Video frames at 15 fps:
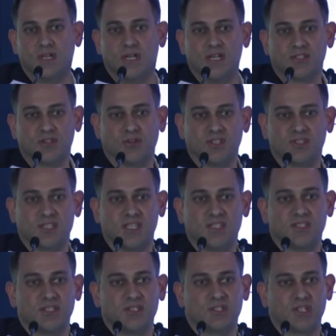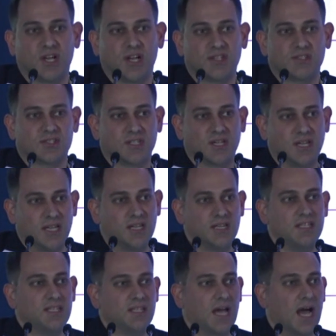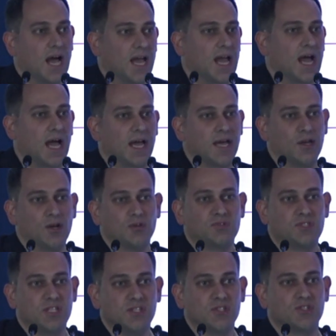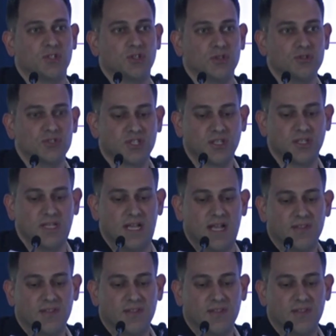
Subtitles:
So this isn't just an IIoT solution.